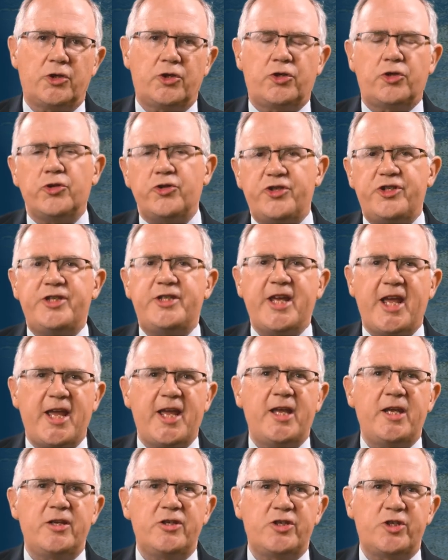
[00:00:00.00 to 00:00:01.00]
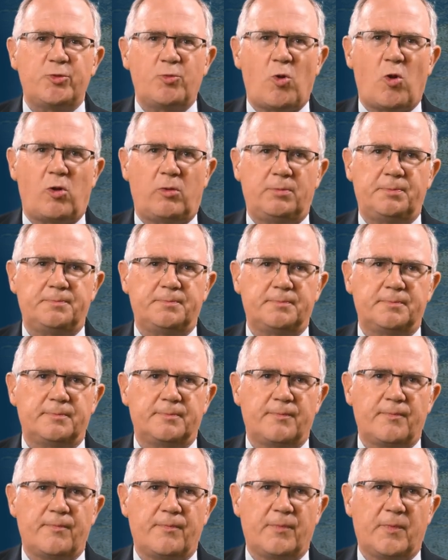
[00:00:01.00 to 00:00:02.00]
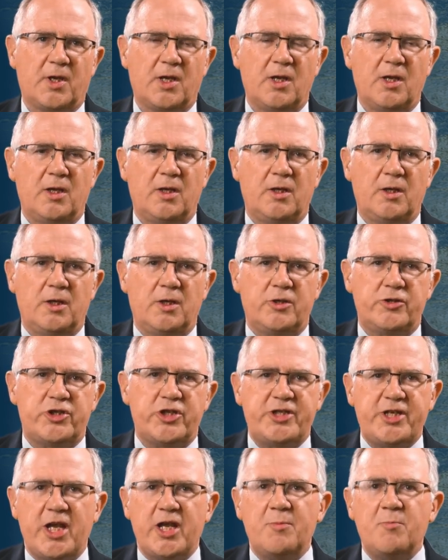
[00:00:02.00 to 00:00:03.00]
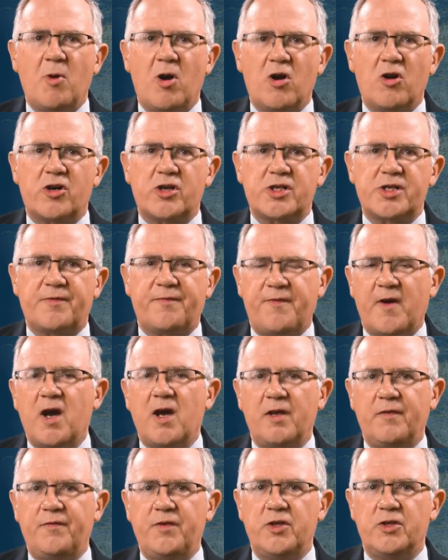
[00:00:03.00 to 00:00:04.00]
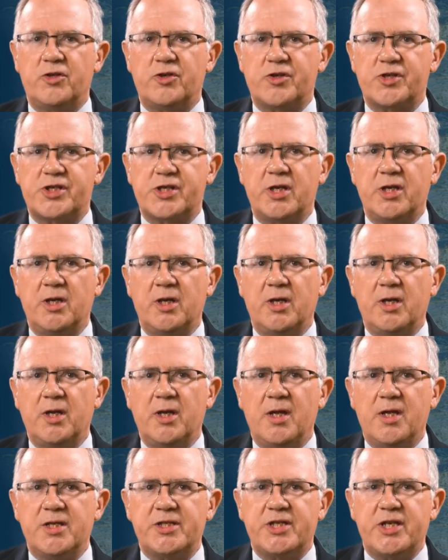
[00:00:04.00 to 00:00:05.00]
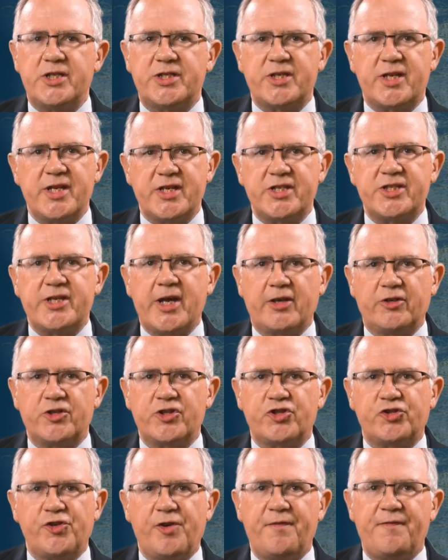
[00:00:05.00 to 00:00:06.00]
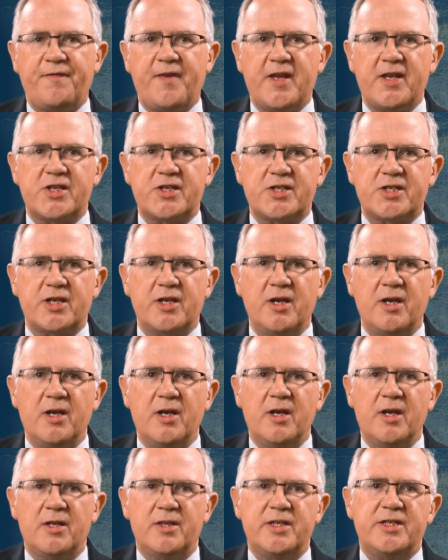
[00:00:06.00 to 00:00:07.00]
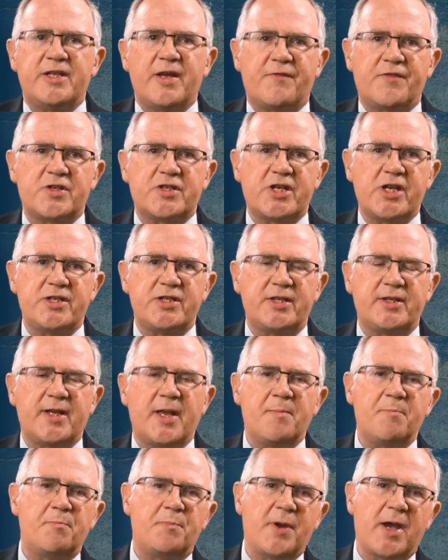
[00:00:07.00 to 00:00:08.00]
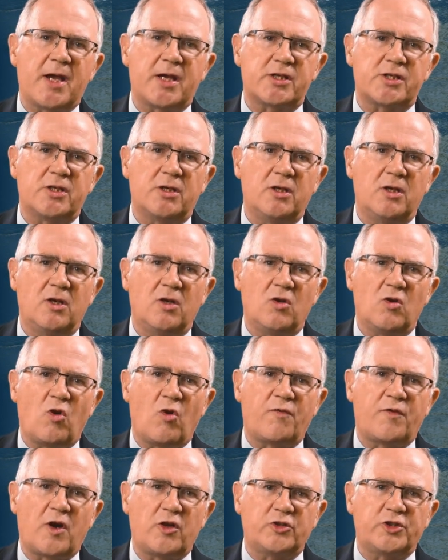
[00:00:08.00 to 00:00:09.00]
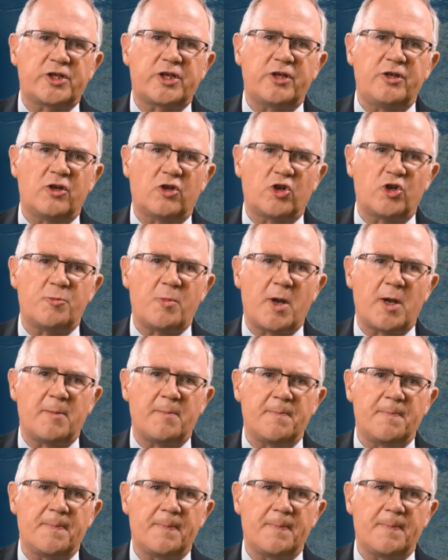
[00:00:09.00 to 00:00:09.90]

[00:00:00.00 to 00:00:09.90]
Good day to all. Today marks 5 years since this territory faced the devastating impact of Hurricane Irma.